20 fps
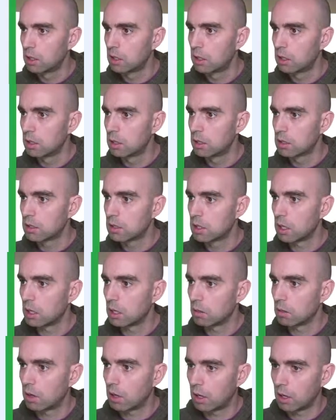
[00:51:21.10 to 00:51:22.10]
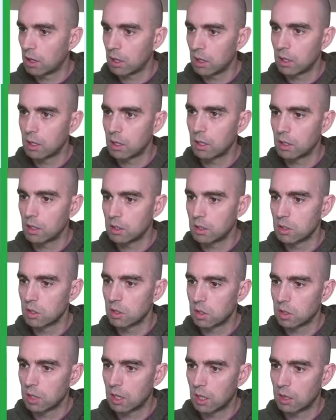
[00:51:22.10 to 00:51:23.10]
so I can
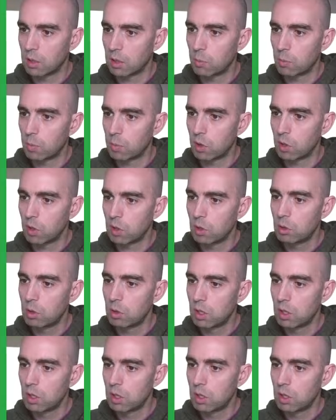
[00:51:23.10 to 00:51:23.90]
get the blue